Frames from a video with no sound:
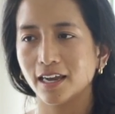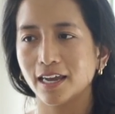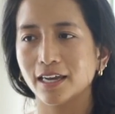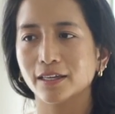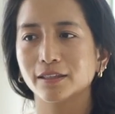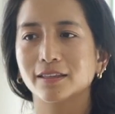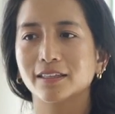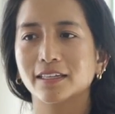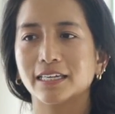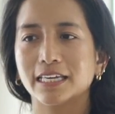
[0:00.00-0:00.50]

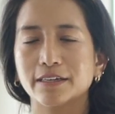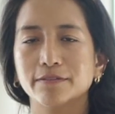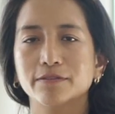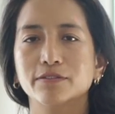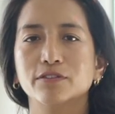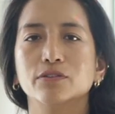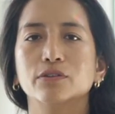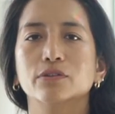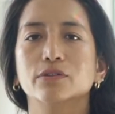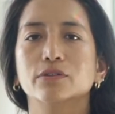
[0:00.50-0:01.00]
it
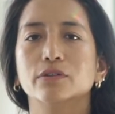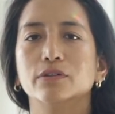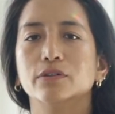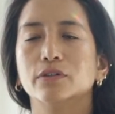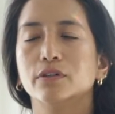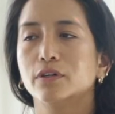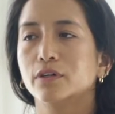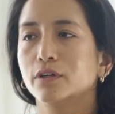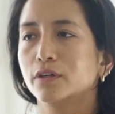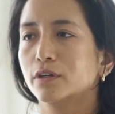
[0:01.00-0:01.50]
gives you
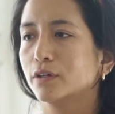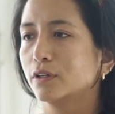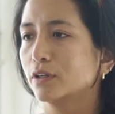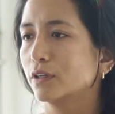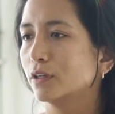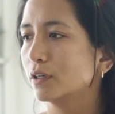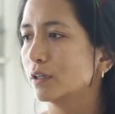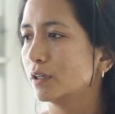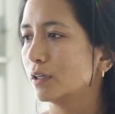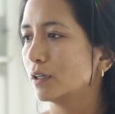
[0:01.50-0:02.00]

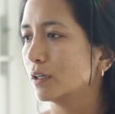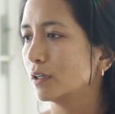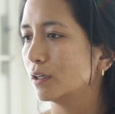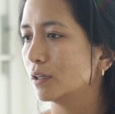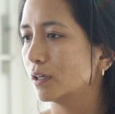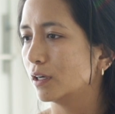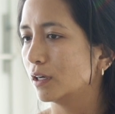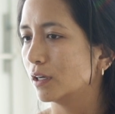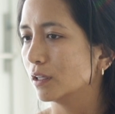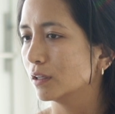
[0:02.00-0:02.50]

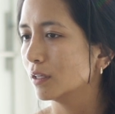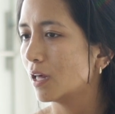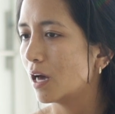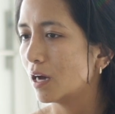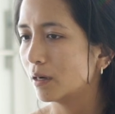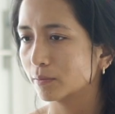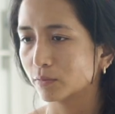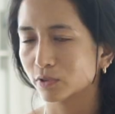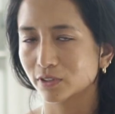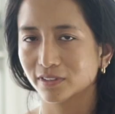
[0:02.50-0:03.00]
a
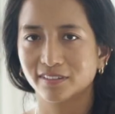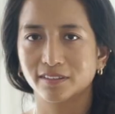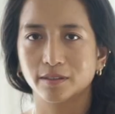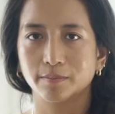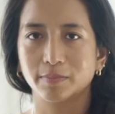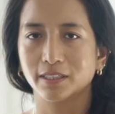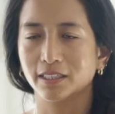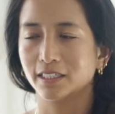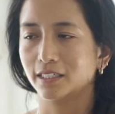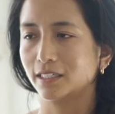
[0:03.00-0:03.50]
lot more
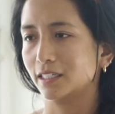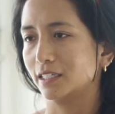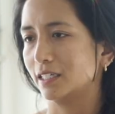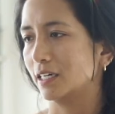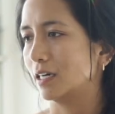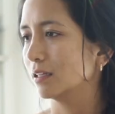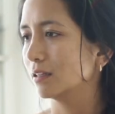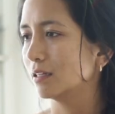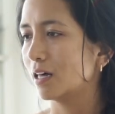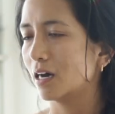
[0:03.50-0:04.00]

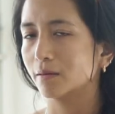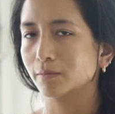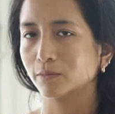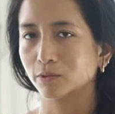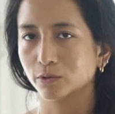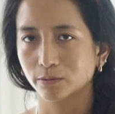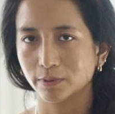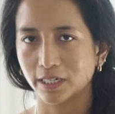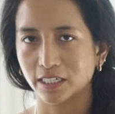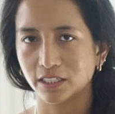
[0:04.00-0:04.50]
stability, a lot
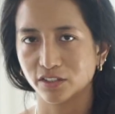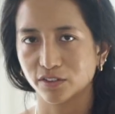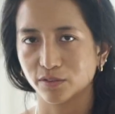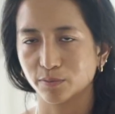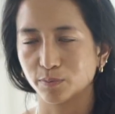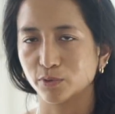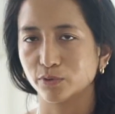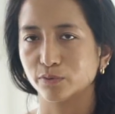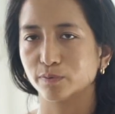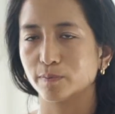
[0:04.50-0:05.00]
more range
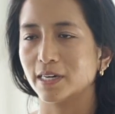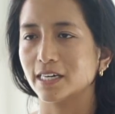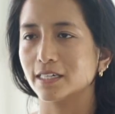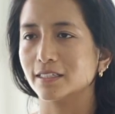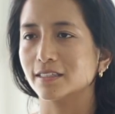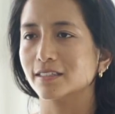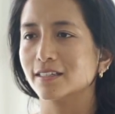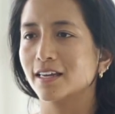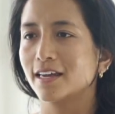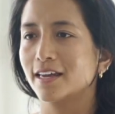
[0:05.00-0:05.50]
of
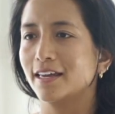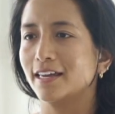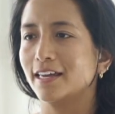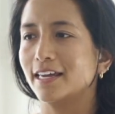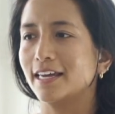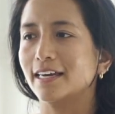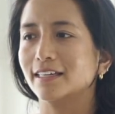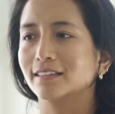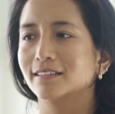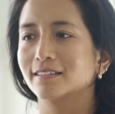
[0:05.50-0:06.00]
movement.
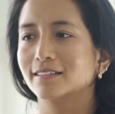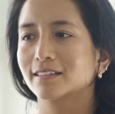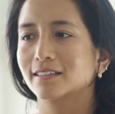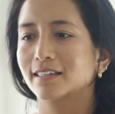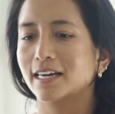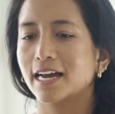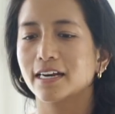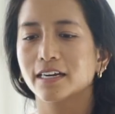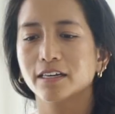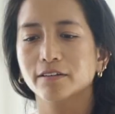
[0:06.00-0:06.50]
It's
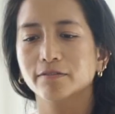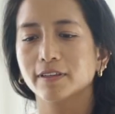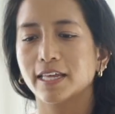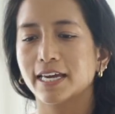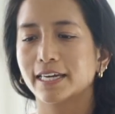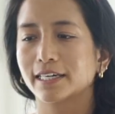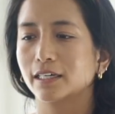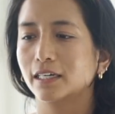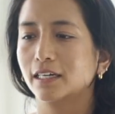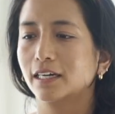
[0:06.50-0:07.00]
kind of
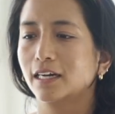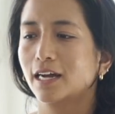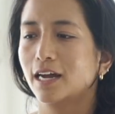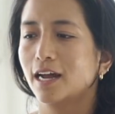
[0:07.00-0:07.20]
like